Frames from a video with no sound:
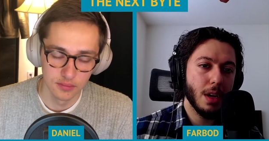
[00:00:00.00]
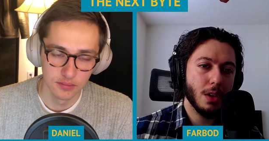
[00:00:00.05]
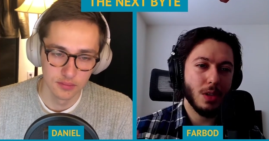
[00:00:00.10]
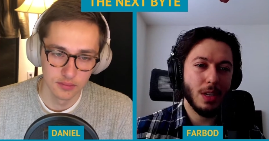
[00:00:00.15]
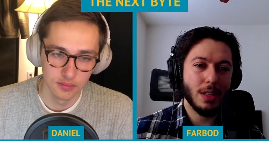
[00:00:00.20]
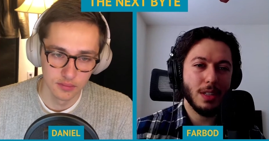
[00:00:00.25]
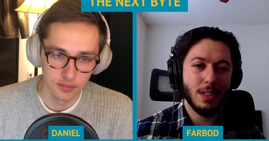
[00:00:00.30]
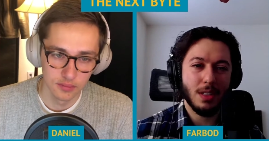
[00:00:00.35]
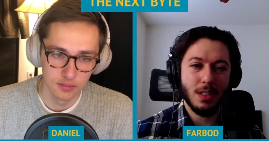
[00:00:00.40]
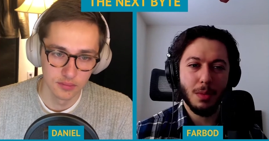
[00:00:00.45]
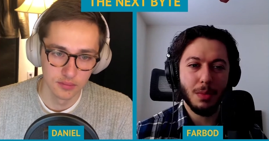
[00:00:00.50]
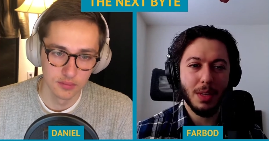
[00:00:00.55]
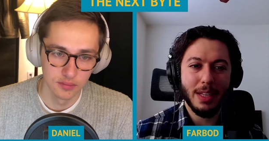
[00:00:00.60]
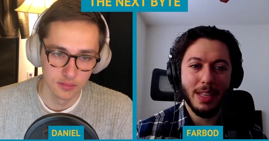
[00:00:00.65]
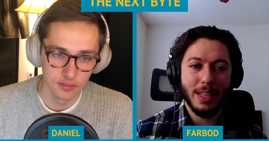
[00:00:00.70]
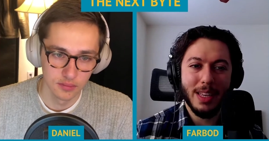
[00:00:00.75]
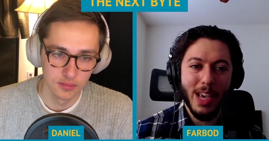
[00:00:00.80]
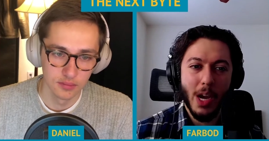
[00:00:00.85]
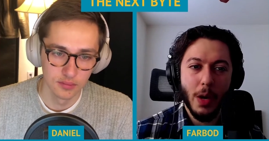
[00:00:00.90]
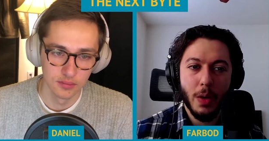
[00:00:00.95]
Speaker 1: so that it's
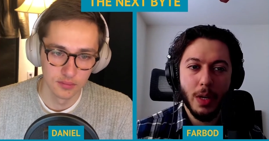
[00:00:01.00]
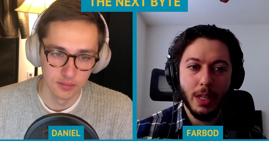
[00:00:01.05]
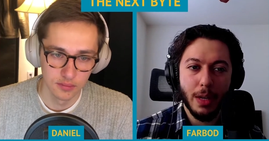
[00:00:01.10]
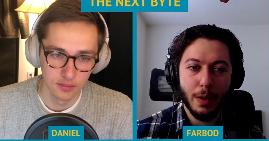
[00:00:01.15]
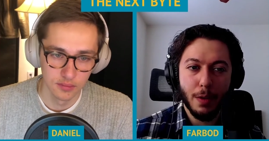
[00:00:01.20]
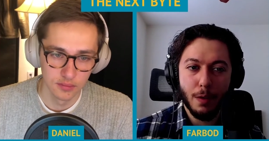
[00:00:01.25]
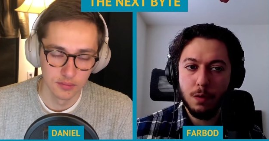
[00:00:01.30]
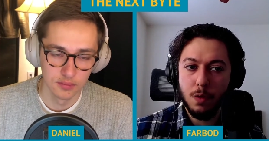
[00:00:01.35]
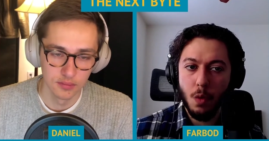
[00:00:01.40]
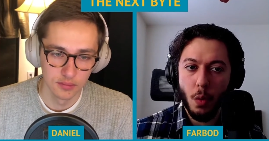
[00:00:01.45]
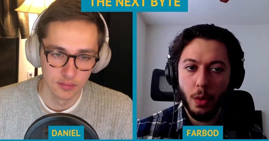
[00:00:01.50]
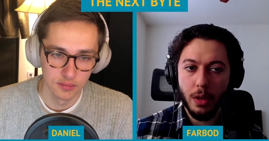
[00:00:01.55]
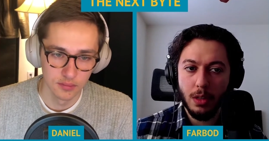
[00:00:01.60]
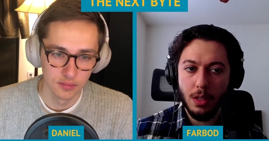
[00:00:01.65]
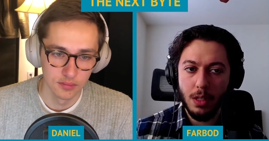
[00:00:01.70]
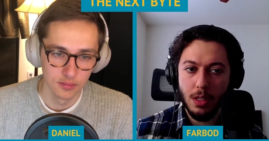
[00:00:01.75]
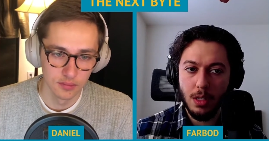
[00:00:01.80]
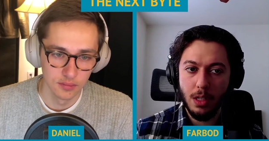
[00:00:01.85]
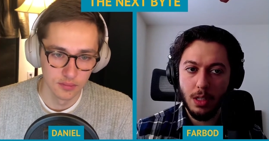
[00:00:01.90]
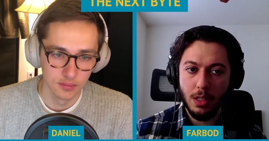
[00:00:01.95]
something that can carry like
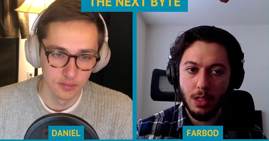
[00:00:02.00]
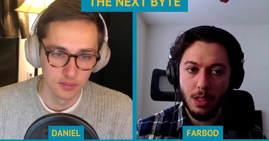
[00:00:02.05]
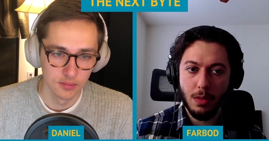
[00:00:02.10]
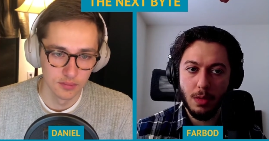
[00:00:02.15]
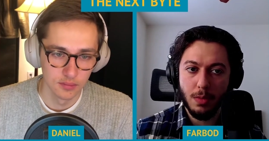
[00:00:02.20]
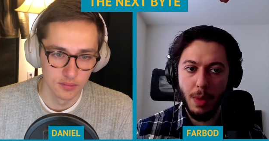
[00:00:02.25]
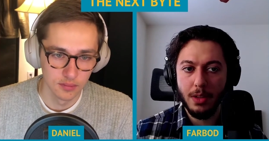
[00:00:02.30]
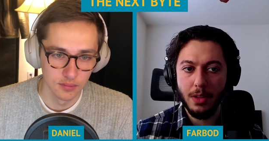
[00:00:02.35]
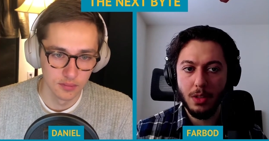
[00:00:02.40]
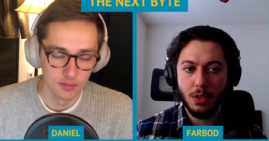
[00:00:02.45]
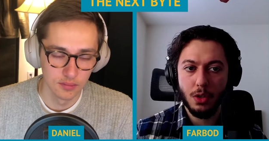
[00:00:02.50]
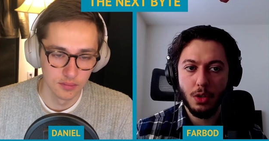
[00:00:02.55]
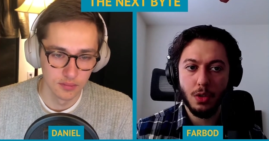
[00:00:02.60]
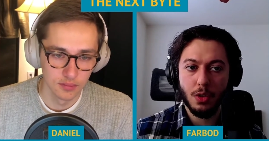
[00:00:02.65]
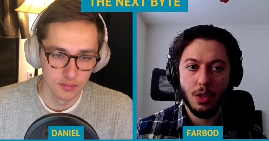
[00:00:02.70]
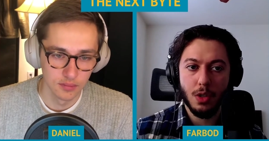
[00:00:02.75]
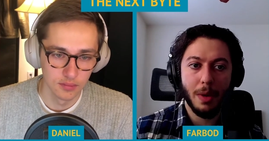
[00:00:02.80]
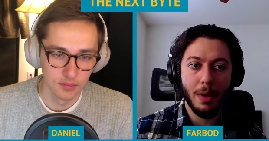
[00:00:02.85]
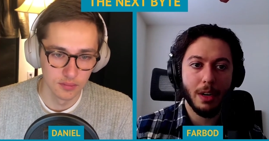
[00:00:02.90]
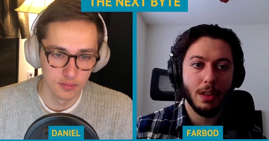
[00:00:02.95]
40 to 60
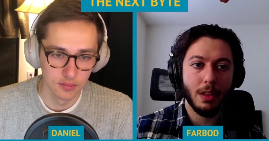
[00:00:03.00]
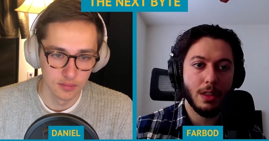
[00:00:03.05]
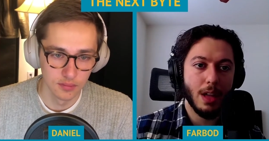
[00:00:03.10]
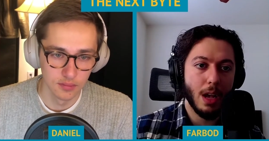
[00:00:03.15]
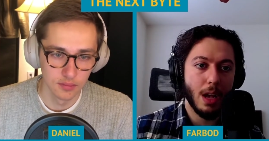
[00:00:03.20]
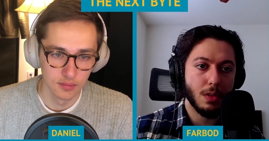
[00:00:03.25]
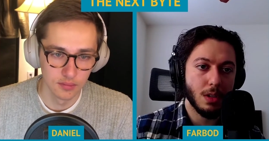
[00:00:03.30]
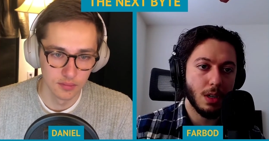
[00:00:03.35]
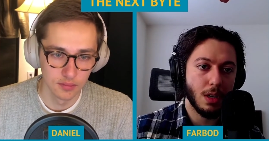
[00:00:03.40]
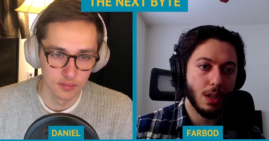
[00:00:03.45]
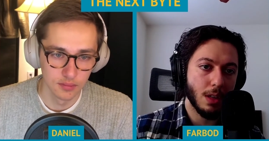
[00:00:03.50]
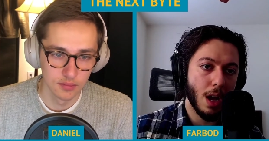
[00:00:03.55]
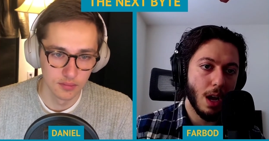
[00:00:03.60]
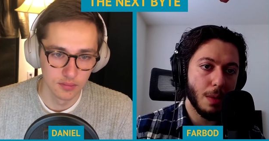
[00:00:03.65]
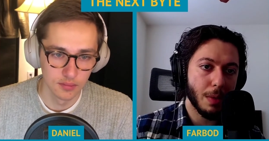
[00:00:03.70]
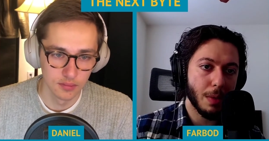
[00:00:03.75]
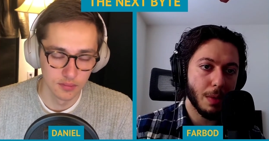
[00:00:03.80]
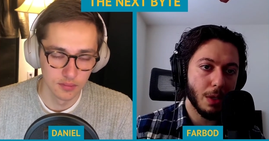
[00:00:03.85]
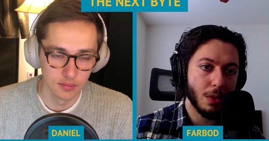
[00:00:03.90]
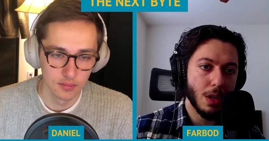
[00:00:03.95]
passengers, about 1,000
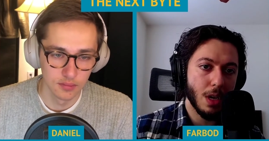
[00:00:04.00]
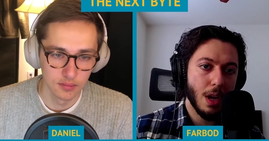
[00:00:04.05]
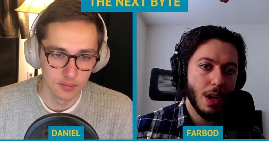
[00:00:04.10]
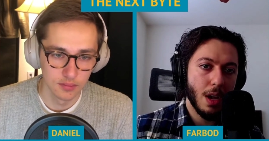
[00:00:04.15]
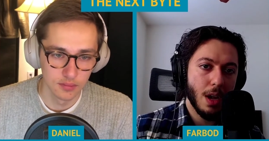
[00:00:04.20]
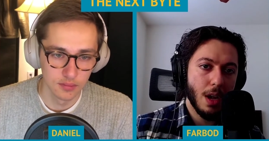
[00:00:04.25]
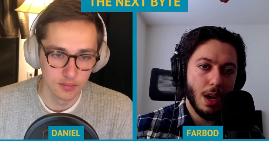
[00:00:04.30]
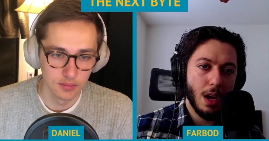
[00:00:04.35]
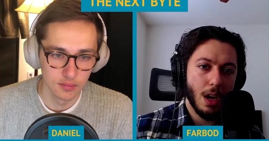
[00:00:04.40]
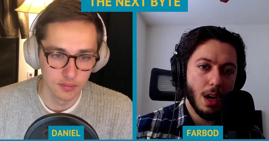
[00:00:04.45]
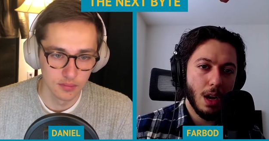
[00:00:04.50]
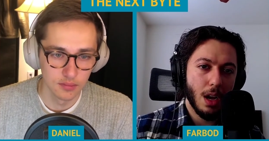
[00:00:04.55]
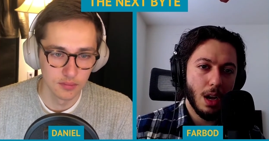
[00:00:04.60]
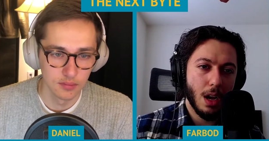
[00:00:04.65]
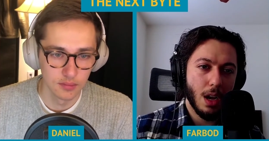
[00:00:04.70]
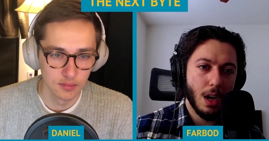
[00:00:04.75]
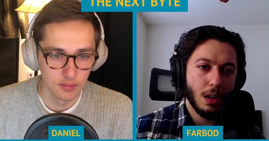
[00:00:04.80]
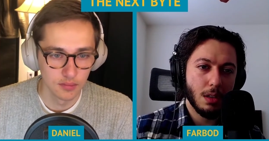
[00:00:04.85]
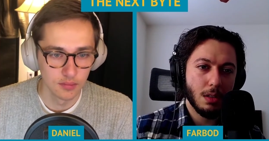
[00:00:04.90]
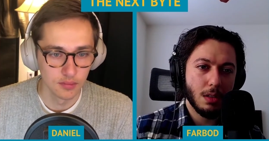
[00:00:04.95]
kilometers.
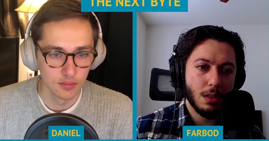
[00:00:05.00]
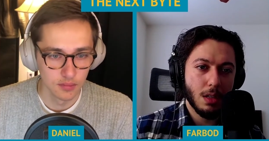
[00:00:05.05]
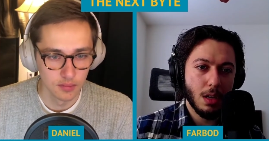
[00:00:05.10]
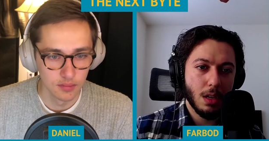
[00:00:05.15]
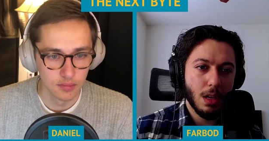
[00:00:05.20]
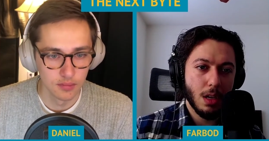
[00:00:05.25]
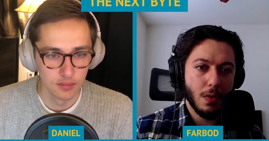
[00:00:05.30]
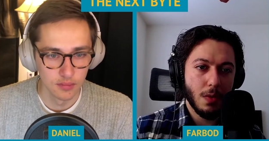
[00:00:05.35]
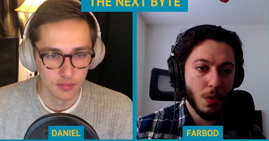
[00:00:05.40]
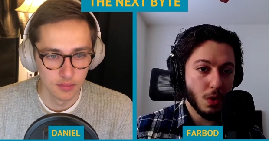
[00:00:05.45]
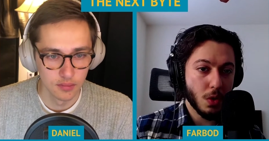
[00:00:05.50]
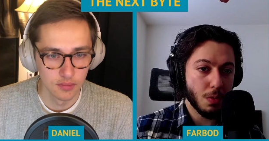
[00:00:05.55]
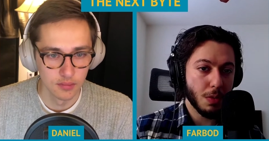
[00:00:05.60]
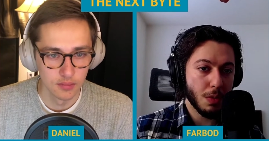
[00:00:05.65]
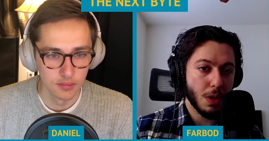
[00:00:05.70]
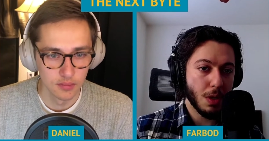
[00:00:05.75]
To give you some